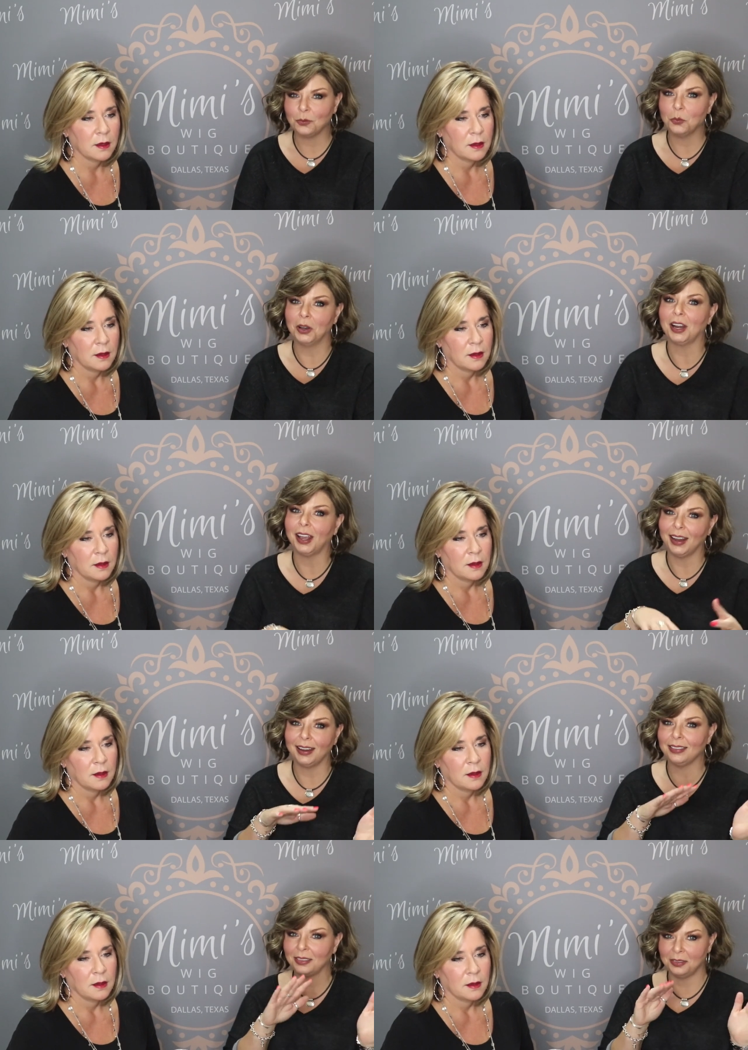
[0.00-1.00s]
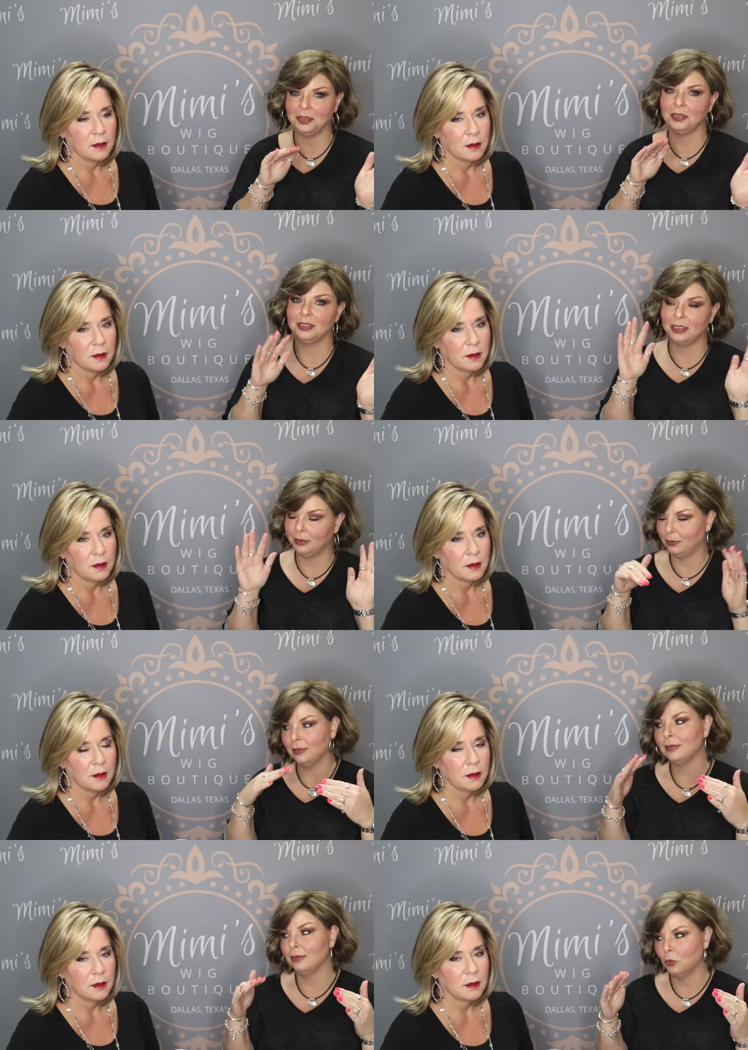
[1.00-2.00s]
Speaker 1: what I,
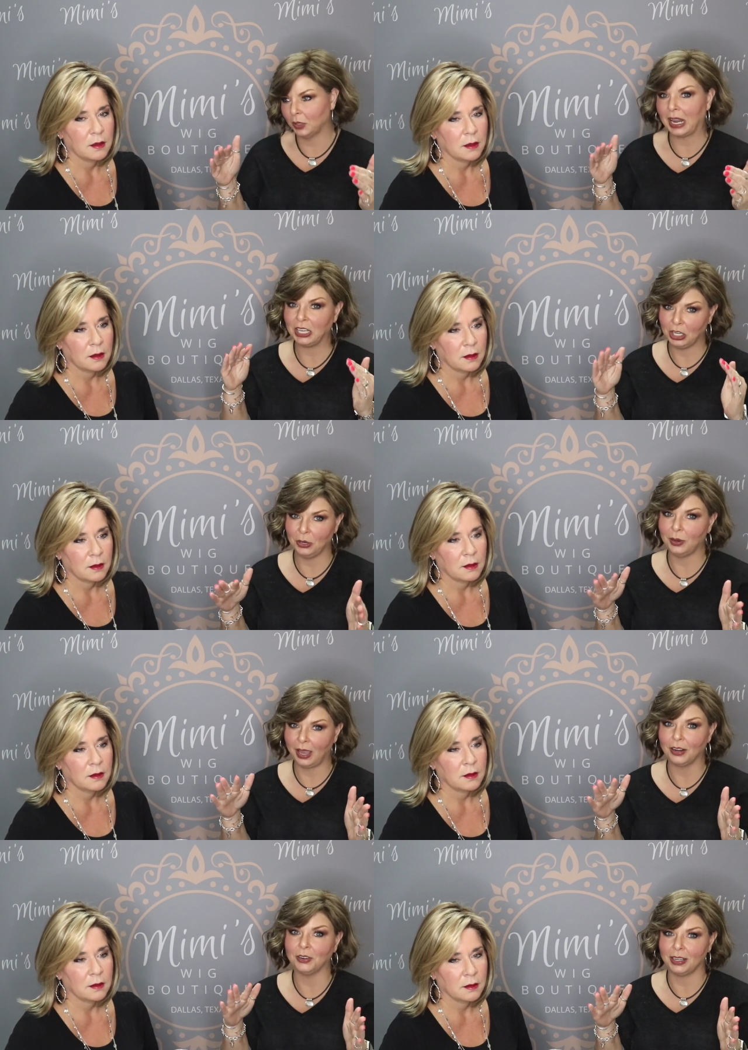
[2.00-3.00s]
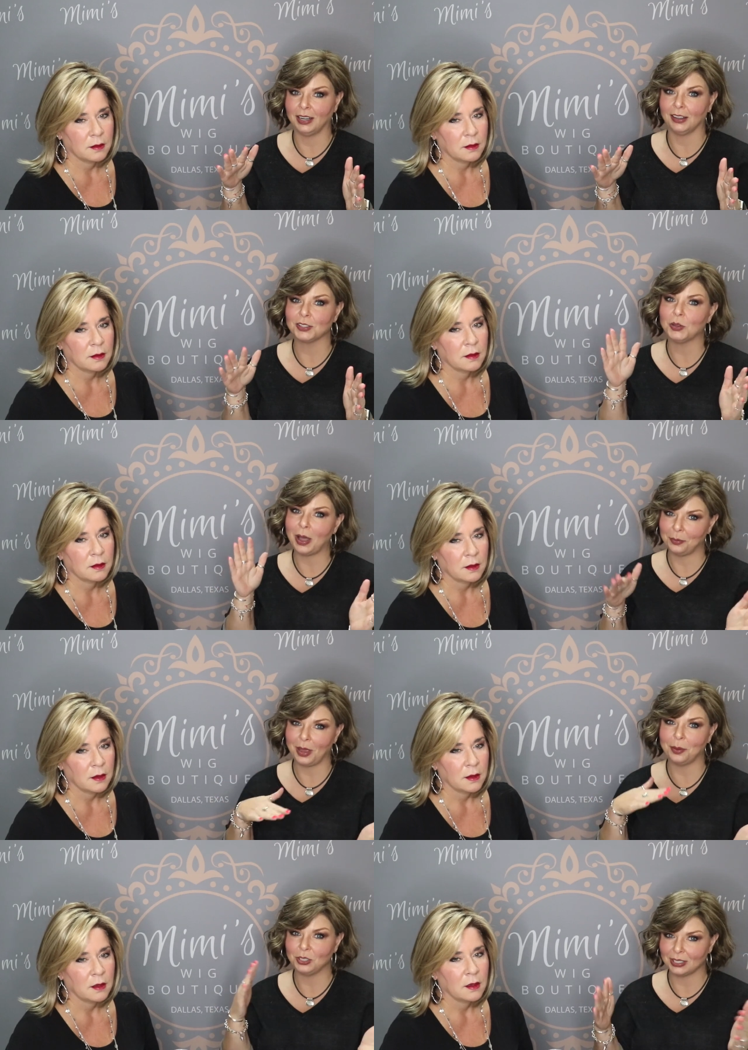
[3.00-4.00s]
what I knew we had right now, so I'm
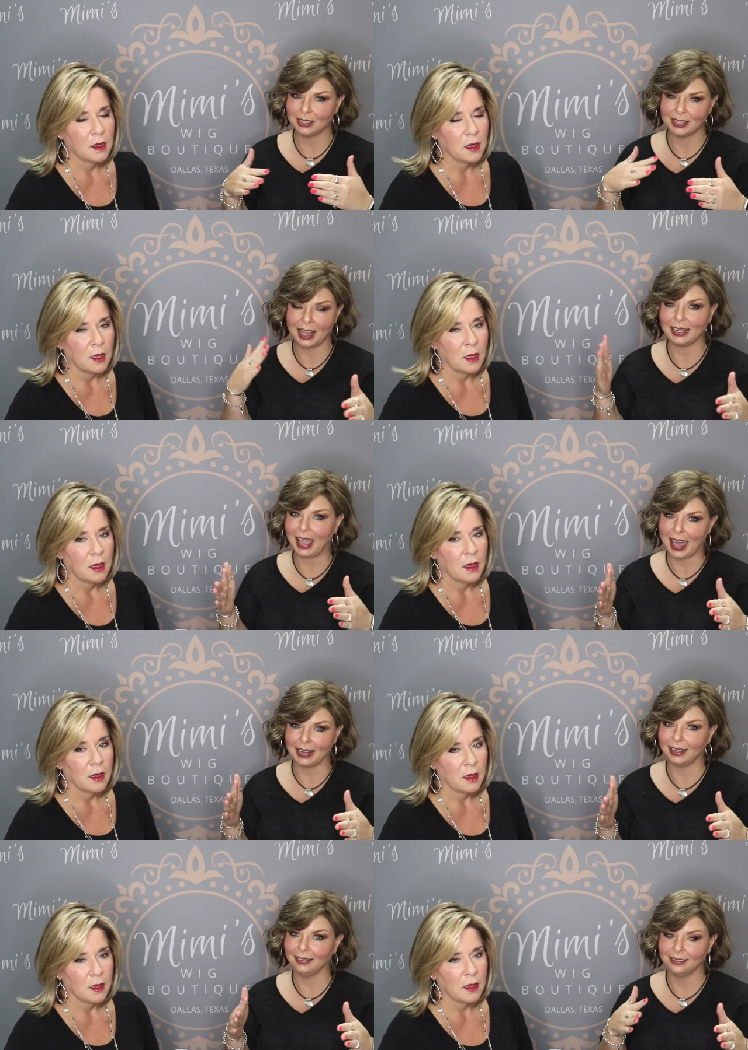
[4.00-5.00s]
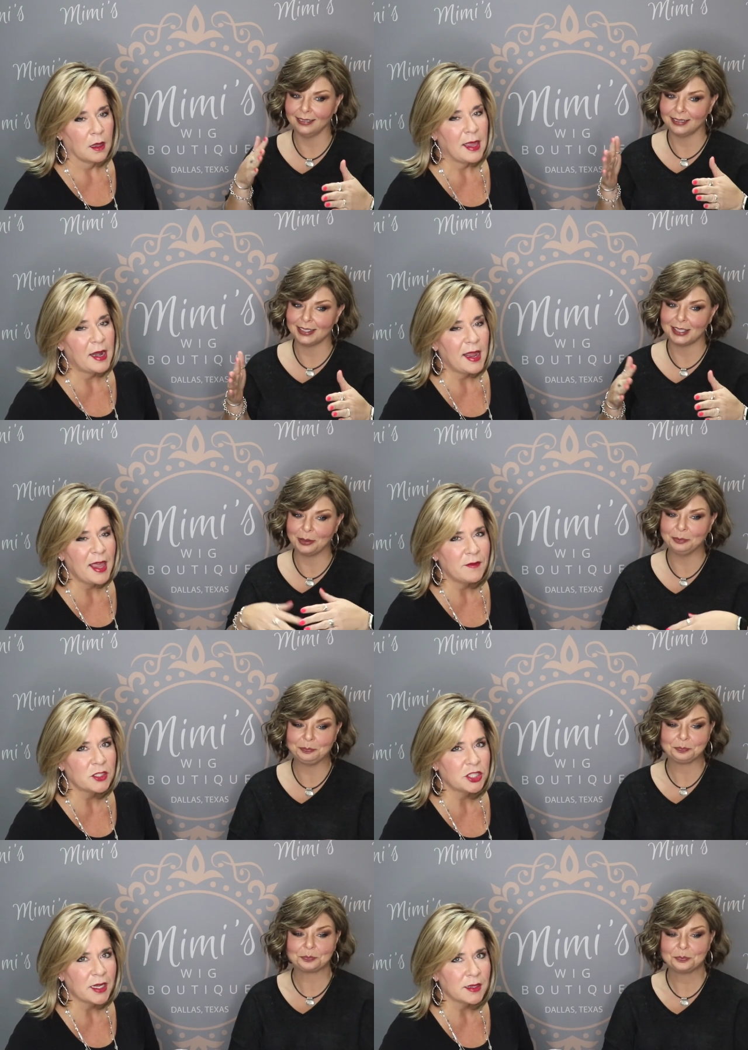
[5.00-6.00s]
I'm just kind of adding. And I haven't
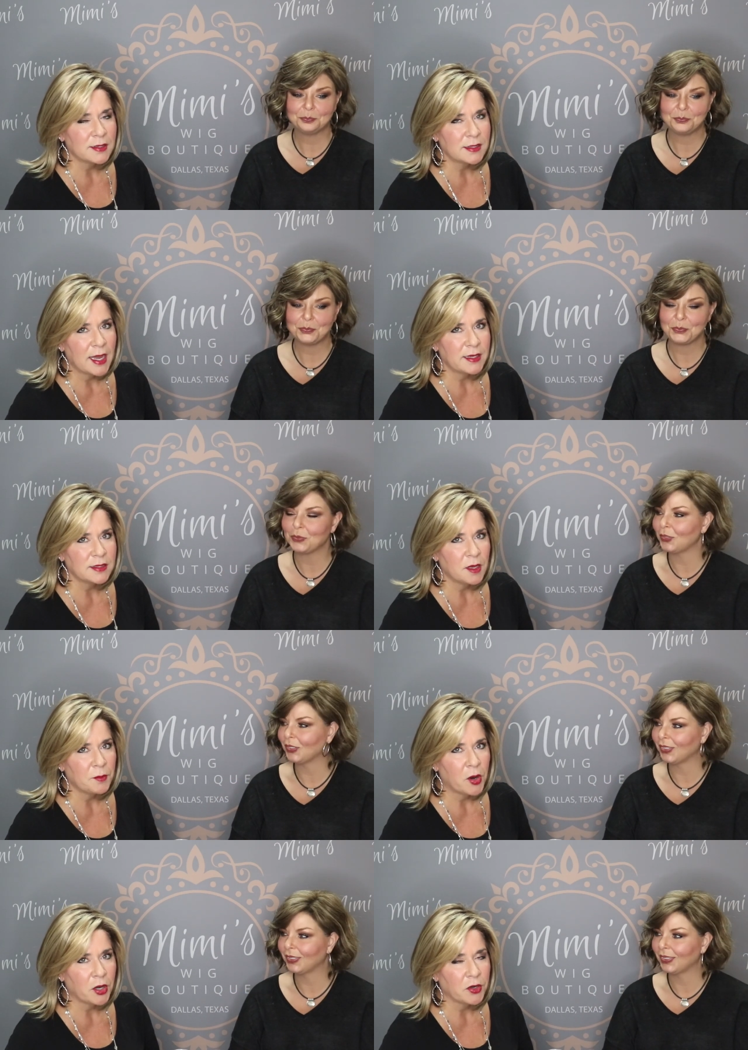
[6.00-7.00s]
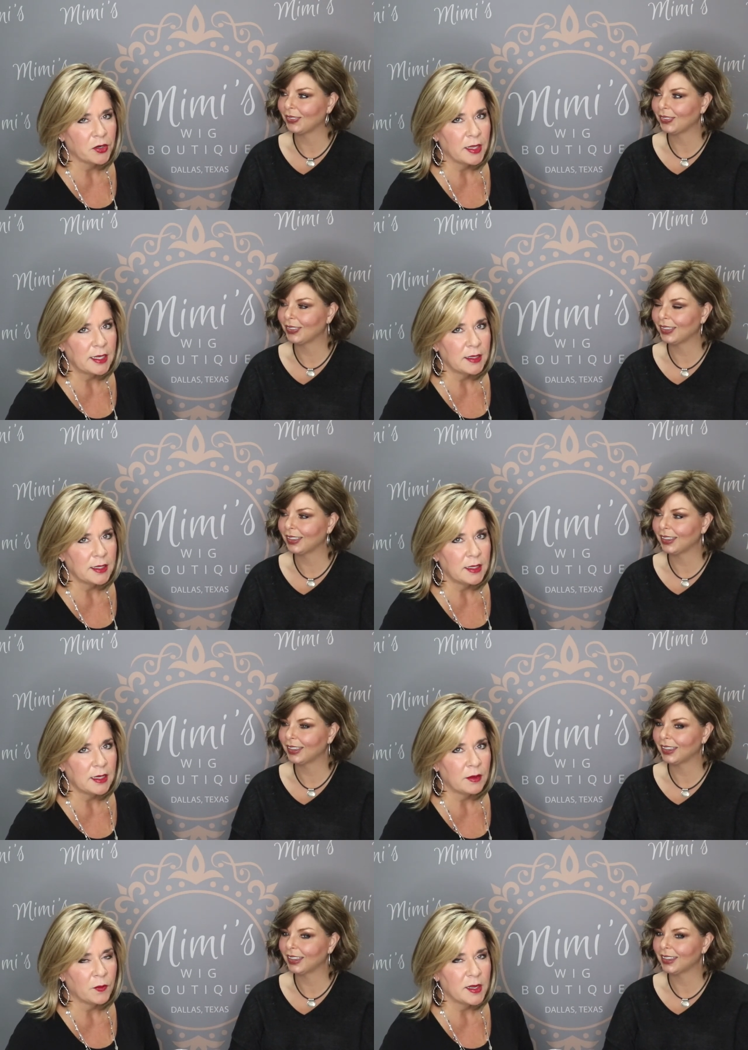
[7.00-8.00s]
Speaker 2: checked the status on Parker lately.
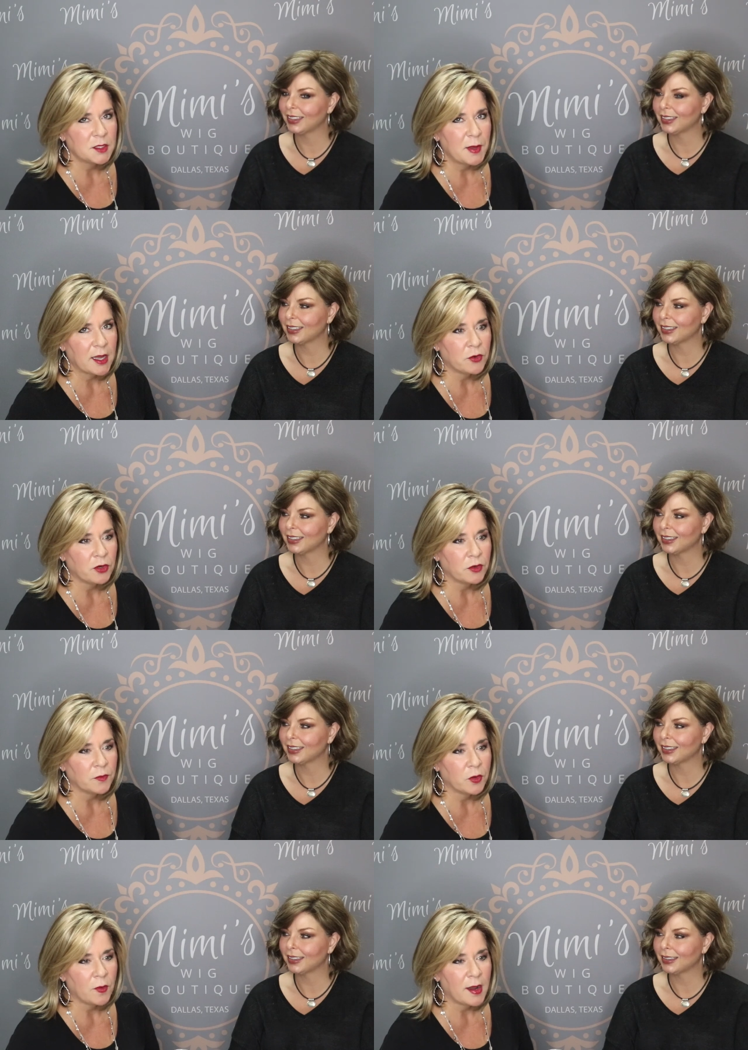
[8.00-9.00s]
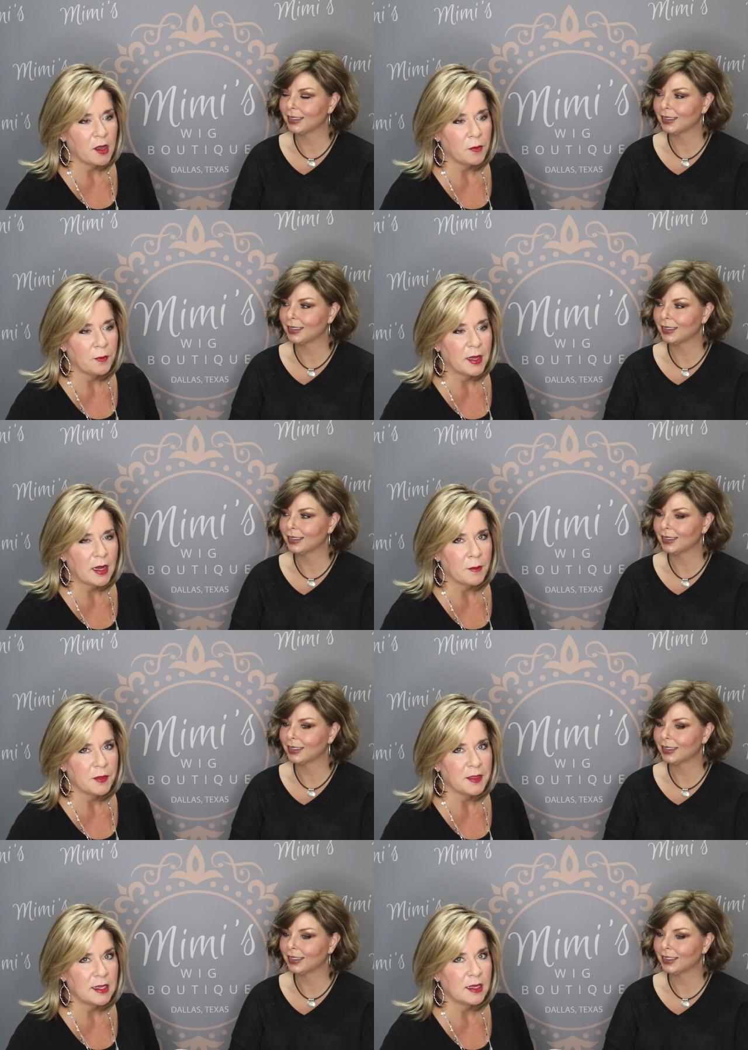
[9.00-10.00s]
It was back ordered for a while, but I'm
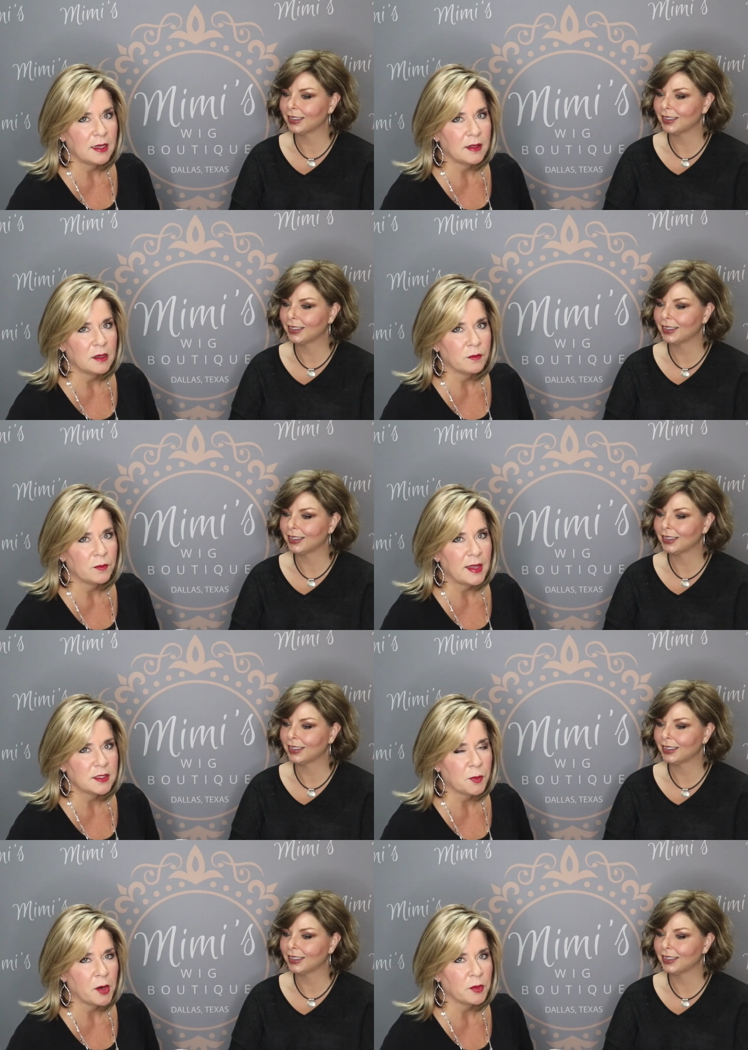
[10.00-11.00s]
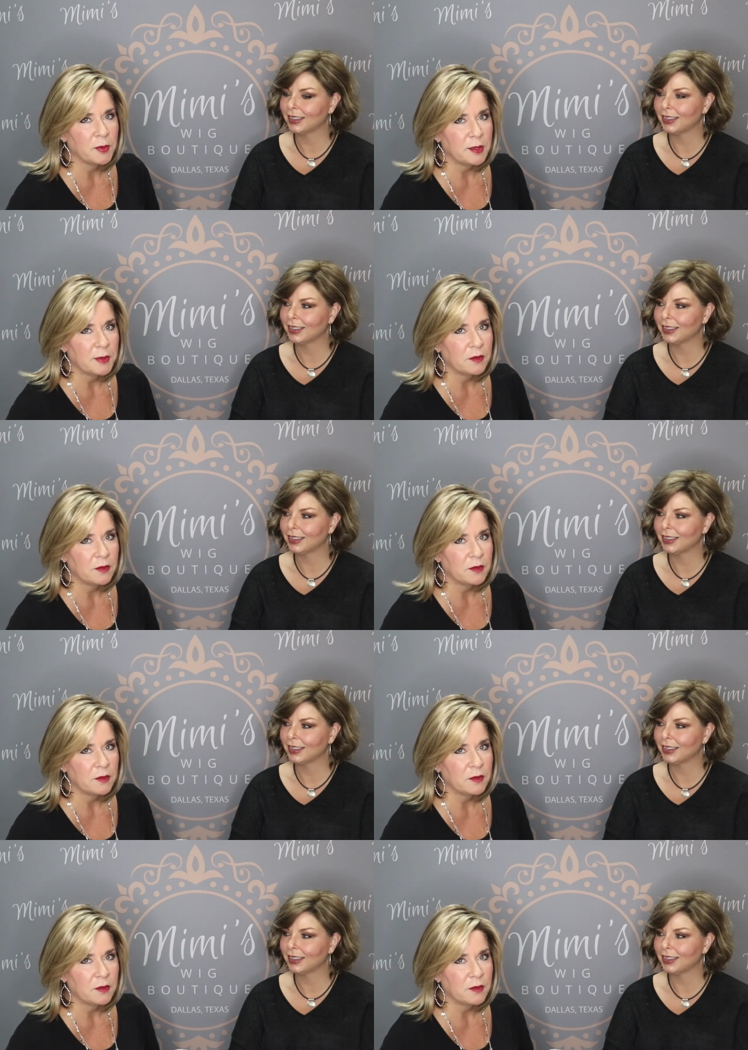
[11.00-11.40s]
thinking that that's probably been